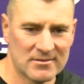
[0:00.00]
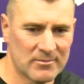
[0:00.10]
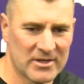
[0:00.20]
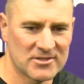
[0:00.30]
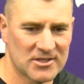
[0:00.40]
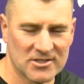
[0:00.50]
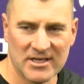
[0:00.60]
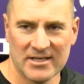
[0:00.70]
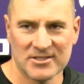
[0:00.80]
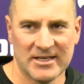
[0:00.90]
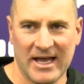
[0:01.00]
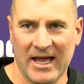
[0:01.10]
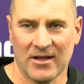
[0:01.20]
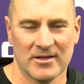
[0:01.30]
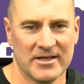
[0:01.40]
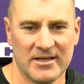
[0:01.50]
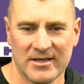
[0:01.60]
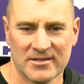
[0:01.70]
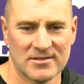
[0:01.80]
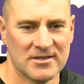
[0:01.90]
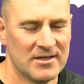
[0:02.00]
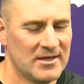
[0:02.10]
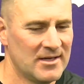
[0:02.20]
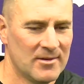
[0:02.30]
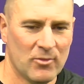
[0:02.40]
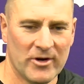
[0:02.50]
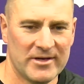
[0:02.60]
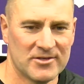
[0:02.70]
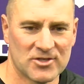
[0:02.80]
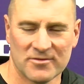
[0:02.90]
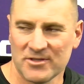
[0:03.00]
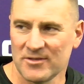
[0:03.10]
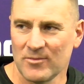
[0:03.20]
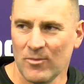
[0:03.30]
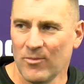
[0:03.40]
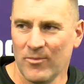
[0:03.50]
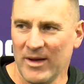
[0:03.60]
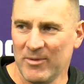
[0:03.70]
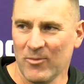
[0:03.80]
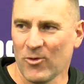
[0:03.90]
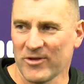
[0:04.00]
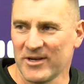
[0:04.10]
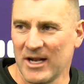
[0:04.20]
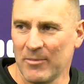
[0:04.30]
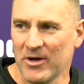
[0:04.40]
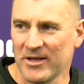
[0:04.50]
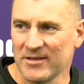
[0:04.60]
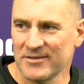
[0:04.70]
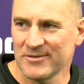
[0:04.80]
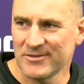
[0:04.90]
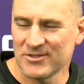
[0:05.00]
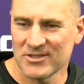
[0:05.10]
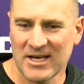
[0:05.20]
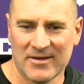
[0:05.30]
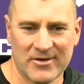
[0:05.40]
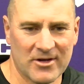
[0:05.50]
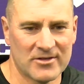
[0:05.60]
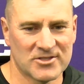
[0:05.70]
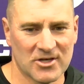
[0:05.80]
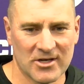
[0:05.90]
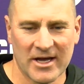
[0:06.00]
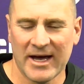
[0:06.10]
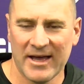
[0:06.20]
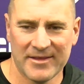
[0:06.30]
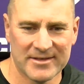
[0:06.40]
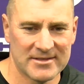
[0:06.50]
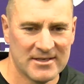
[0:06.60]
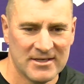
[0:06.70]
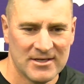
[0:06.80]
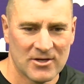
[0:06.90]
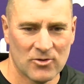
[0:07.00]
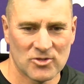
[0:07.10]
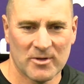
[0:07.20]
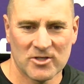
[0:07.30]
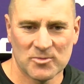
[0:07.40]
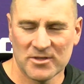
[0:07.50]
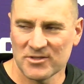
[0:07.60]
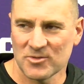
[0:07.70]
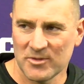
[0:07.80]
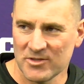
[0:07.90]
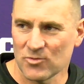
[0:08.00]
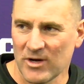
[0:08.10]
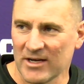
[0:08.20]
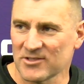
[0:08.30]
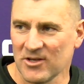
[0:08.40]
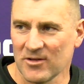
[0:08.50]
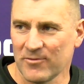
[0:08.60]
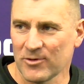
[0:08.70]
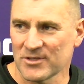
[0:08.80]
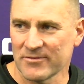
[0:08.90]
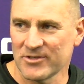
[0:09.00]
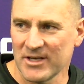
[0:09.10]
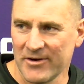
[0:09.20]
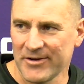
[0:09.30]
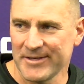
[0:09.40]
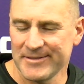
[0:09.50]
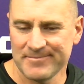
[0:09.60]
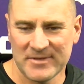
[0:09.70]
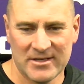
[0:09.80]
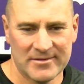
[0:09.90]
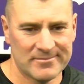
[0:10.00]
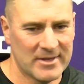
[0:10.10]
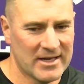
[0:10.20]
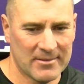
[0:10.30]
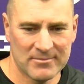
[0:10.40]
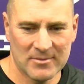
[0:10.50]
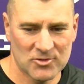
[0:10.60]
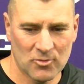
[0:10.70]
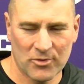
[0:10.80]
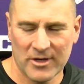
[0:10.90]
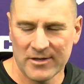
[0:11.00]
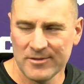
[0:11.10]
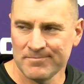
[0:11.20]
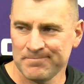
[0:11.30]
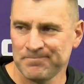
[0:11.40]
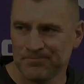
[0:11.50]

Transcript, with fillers: bit of success, any accolade he gets, boy, he deserves it maybe more than anybody. You know, he's just kind of an unsung guy that goes about his business, but is rock solid for us every Saturday. And, and man, I'm, I'm so proud of him.